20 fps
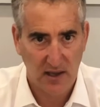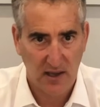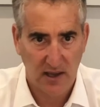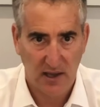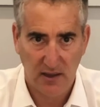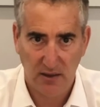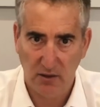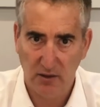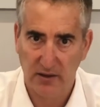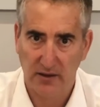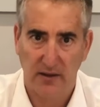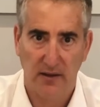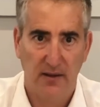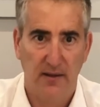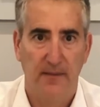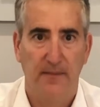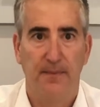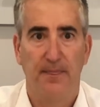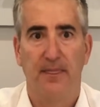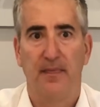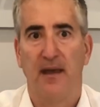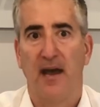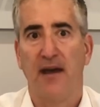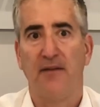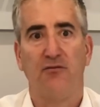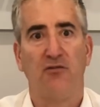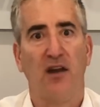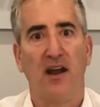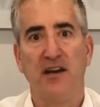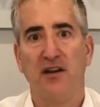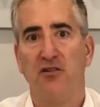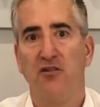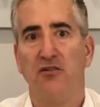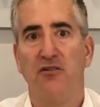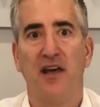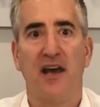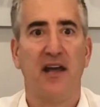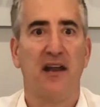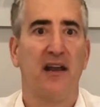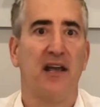And look, I've tried to do
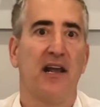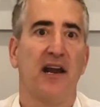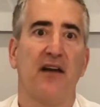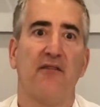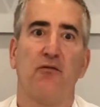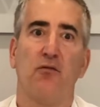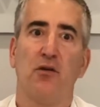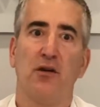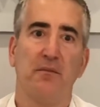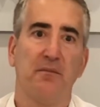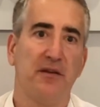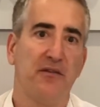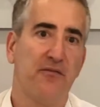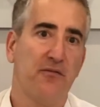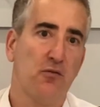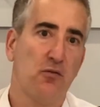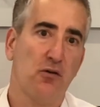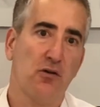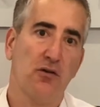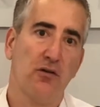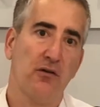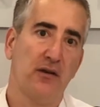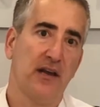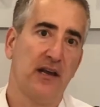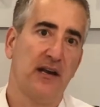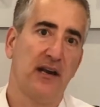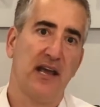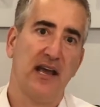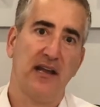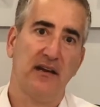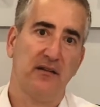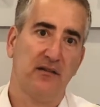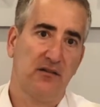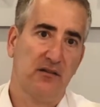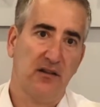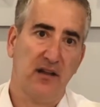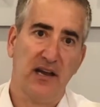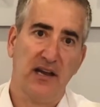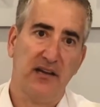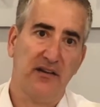that, and I've won before and had
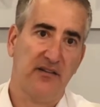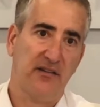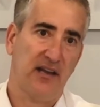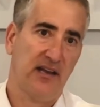clients.